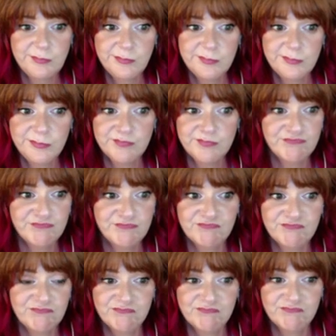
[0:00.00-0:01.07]

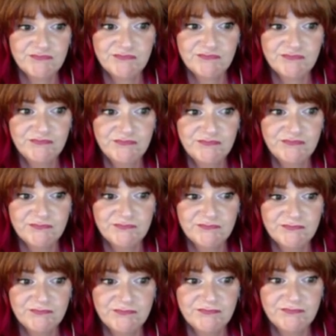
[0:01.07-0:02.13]

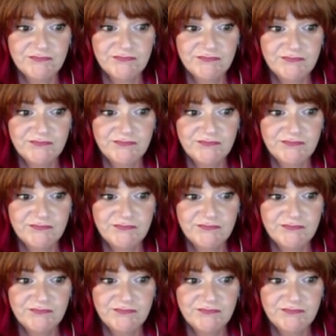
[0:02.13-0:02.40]
(not speaking)